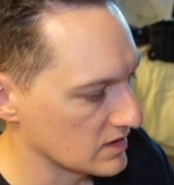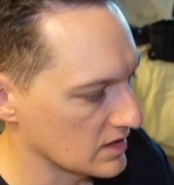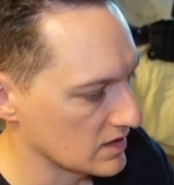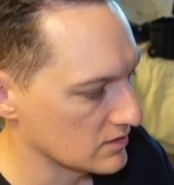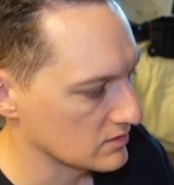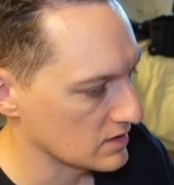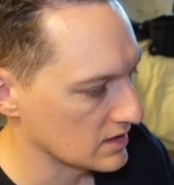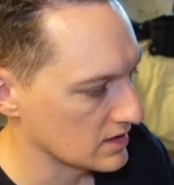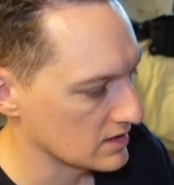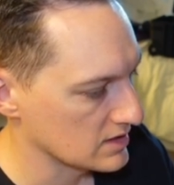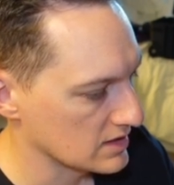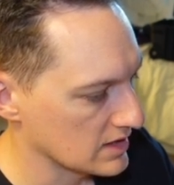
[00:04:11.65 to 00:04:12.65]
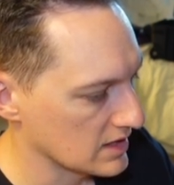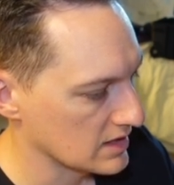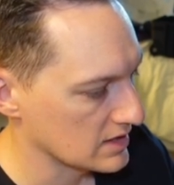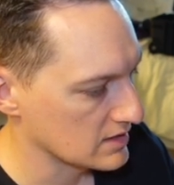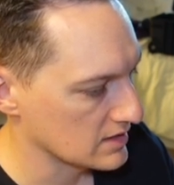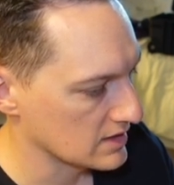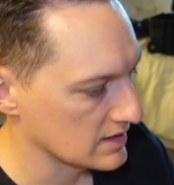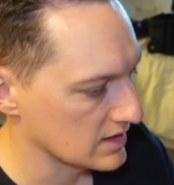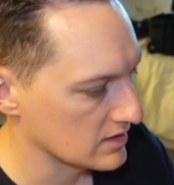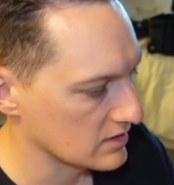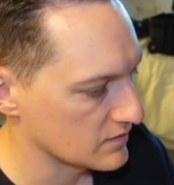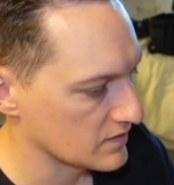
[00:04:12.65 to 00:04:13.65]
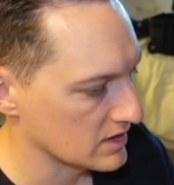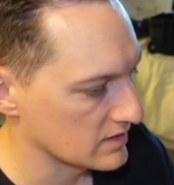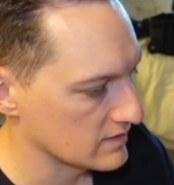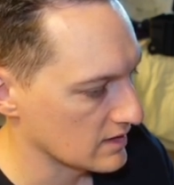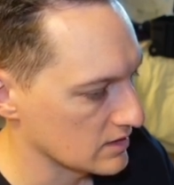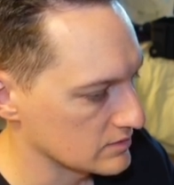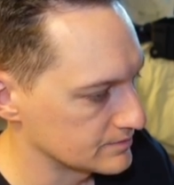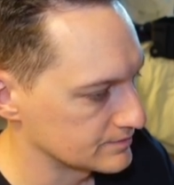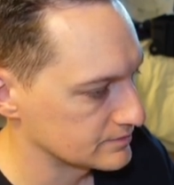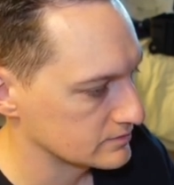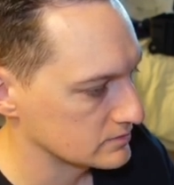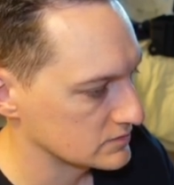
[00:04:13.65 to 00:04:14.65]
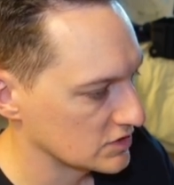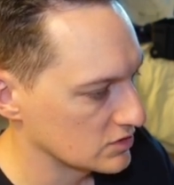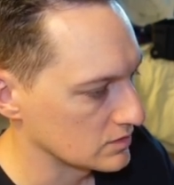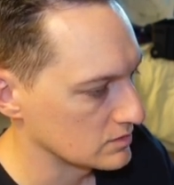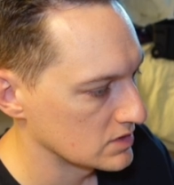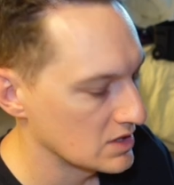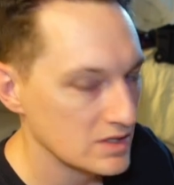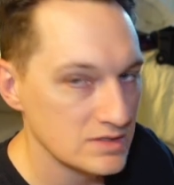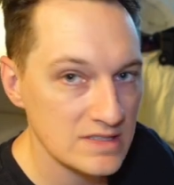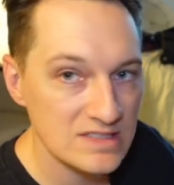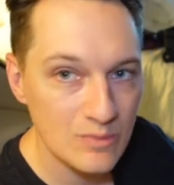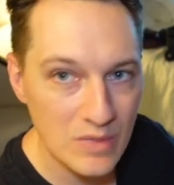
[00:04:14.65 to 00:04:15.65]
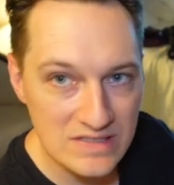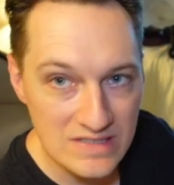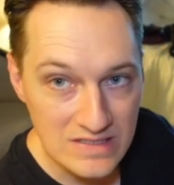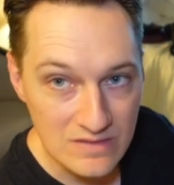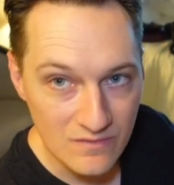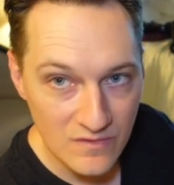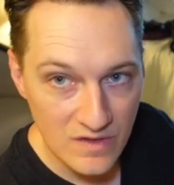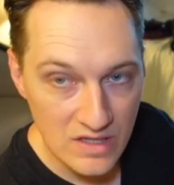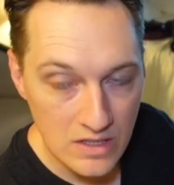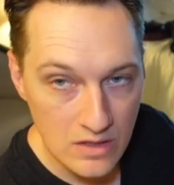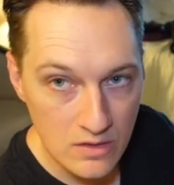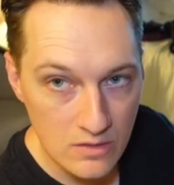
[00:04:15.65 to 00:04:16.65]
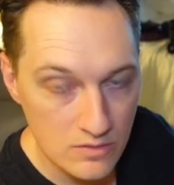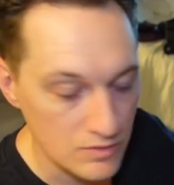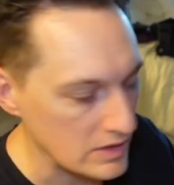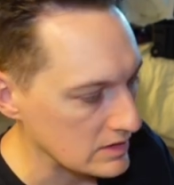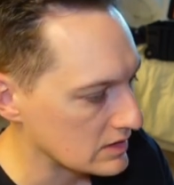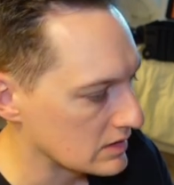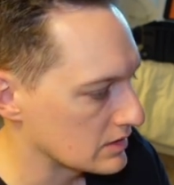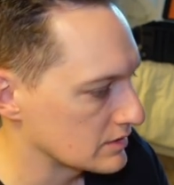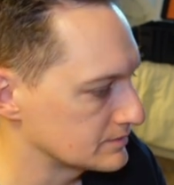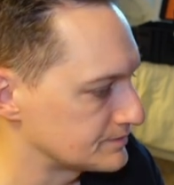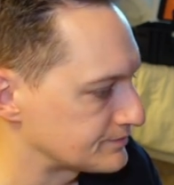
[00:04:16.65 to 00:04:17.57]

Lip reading: out. I hit it again, and now that fades out. Cool. So that's the basics of video right there.